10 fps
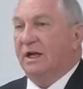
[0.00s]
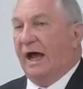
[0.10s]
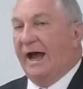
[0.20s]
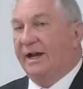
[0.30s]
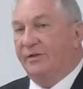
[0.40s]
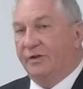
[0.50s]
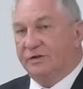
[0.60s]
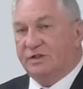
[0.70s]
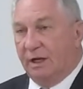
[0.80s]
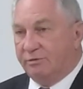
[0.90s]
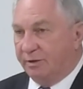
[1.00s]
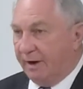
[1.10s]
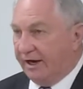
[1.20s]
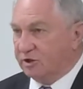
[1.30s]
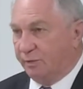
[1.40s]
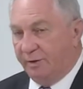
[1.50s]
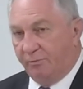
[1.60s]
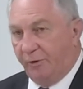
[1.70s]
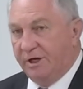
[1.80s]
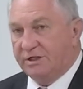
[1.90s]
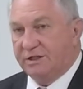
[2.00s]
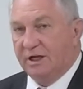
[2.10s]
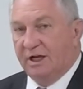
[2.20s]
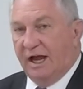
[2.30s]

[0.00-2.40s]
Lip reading: and the subject matter has been preached